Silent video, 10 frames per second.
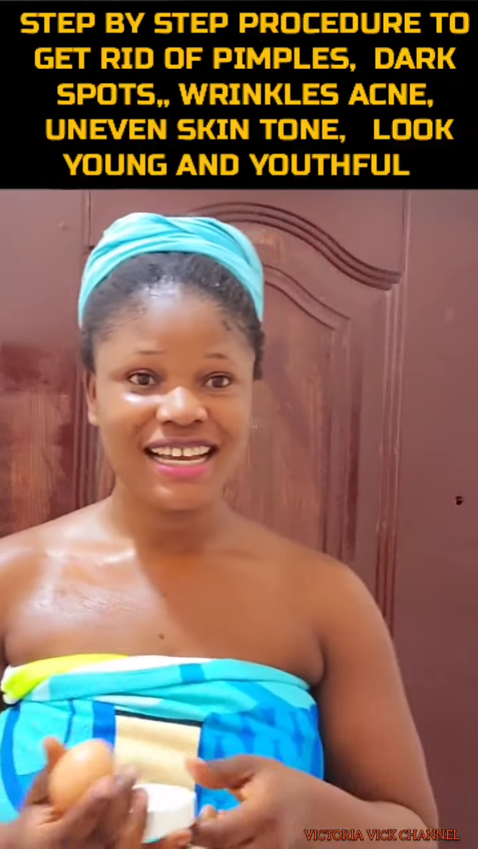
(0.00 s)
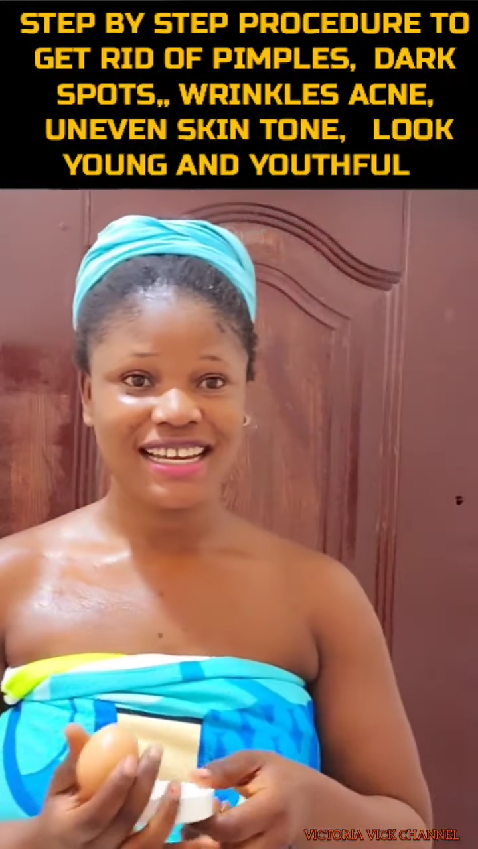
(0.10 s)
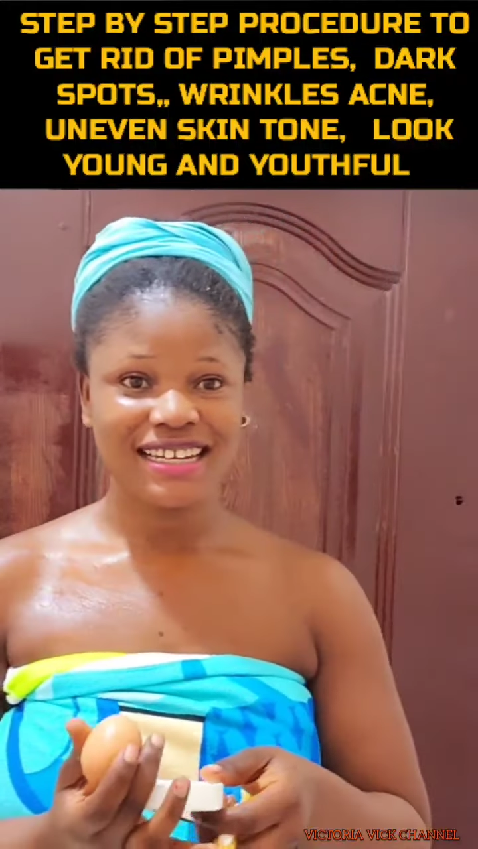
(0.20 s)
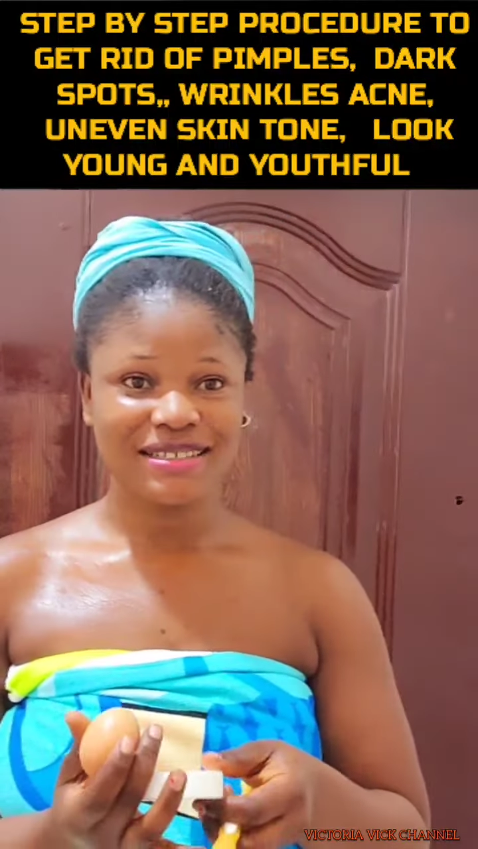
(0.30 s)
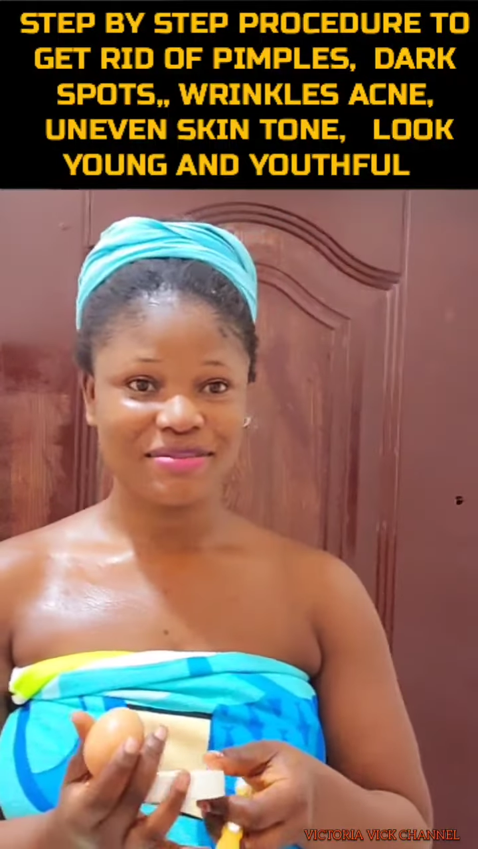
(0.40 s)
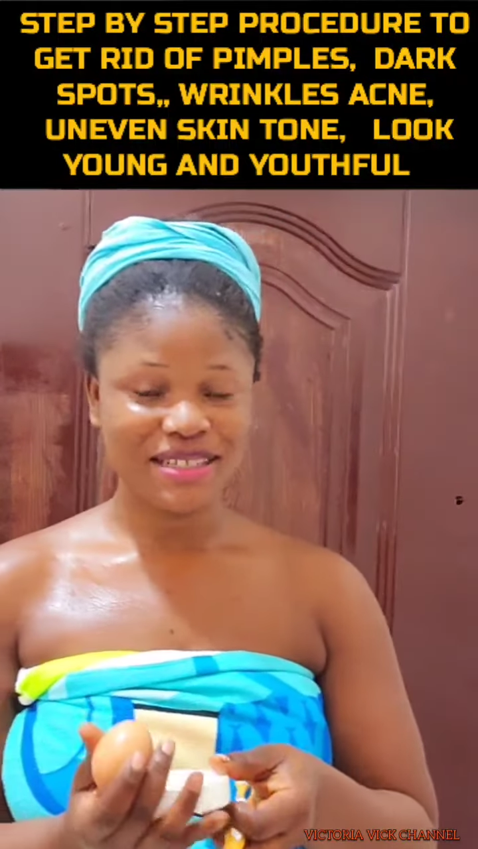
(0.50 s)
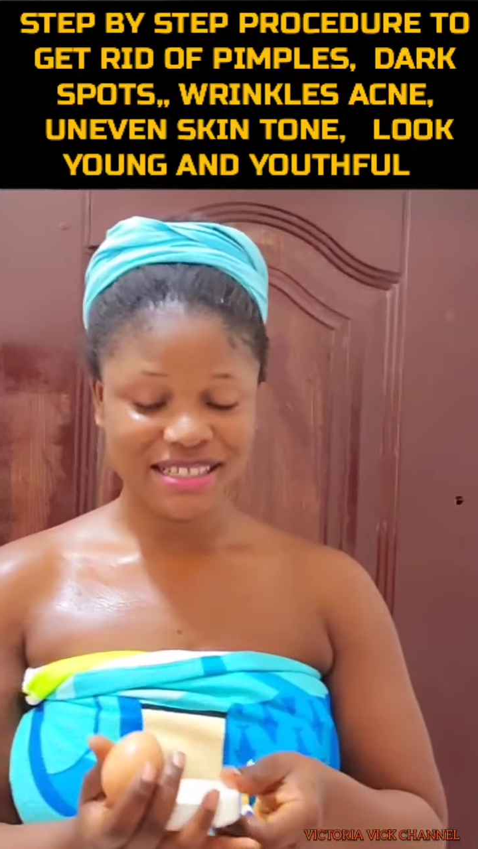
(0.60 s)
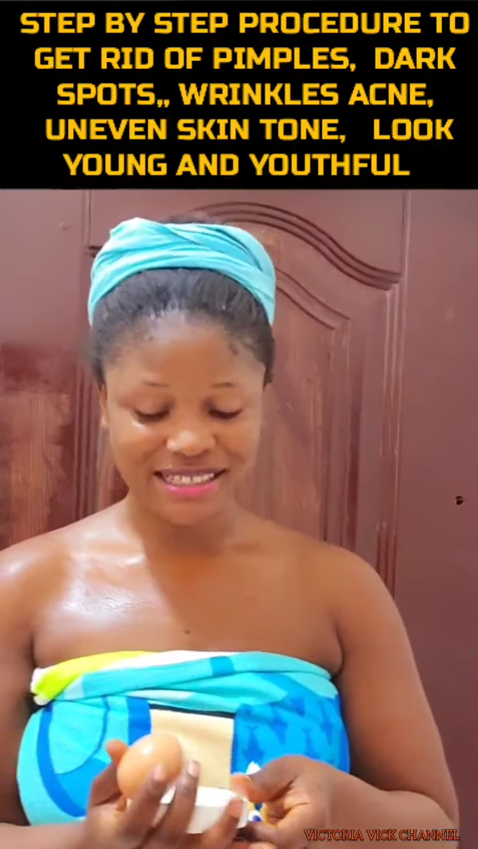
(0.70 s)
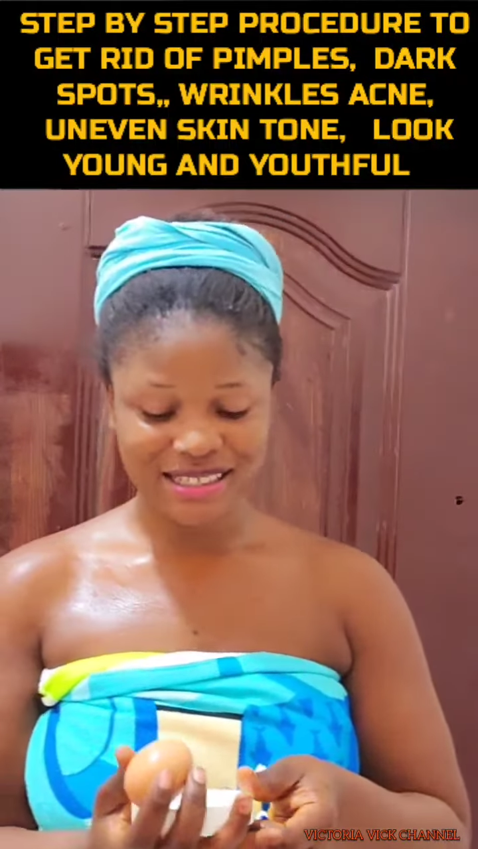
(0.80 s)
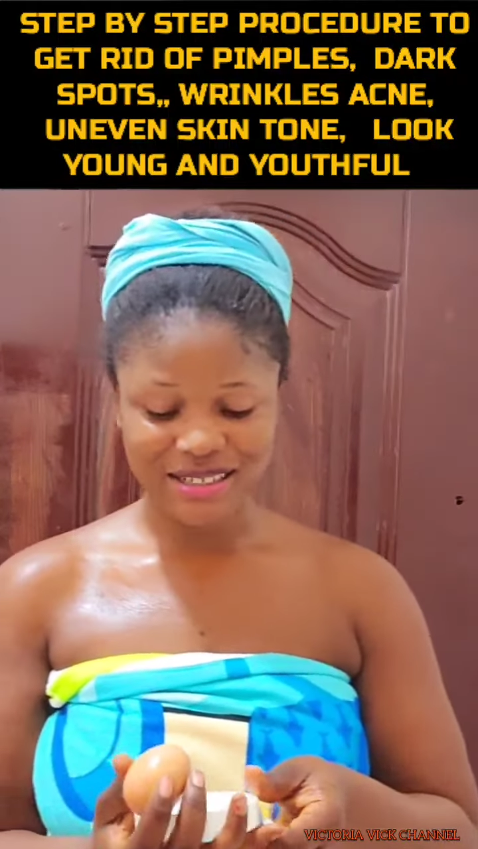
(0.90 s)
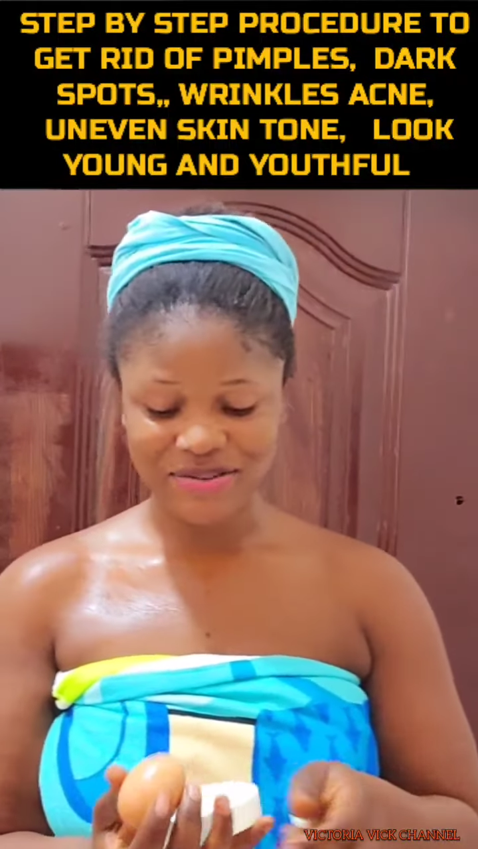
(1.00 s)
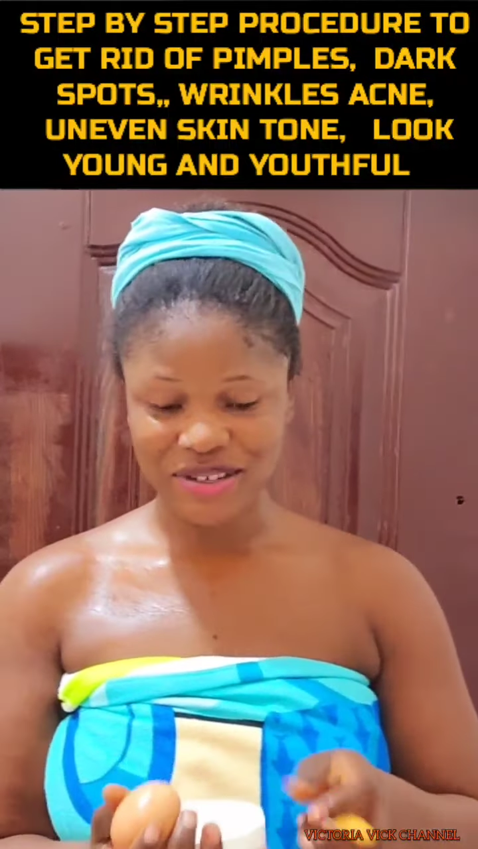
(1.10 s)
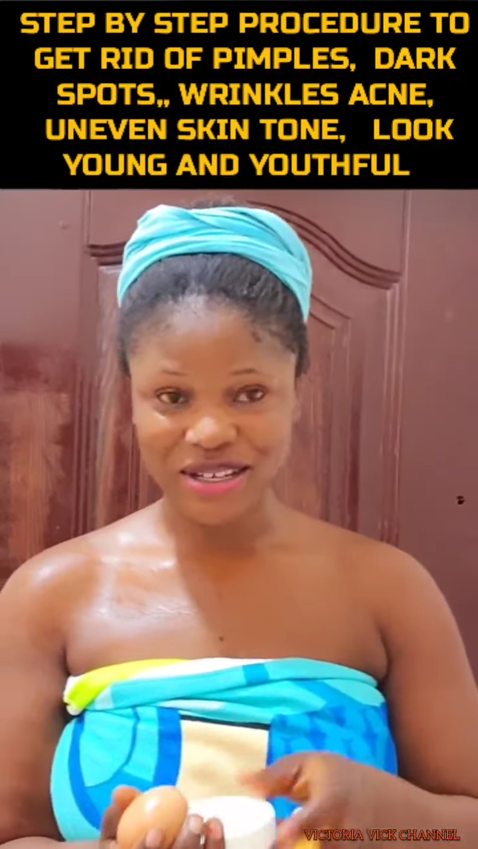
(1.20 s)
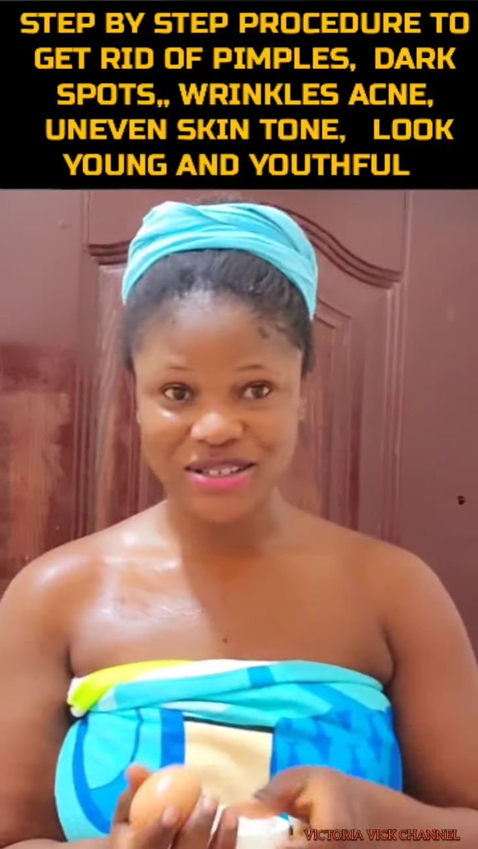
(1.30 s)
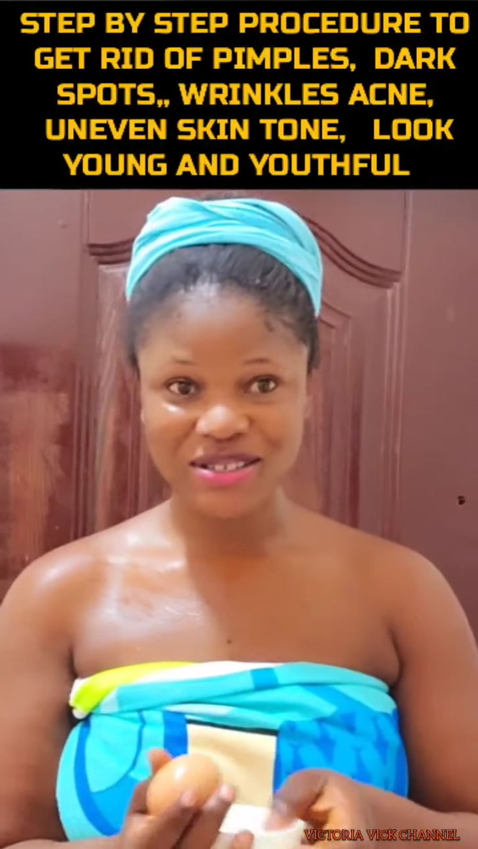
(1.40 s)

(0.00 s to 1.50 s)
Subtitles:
and please don't forget to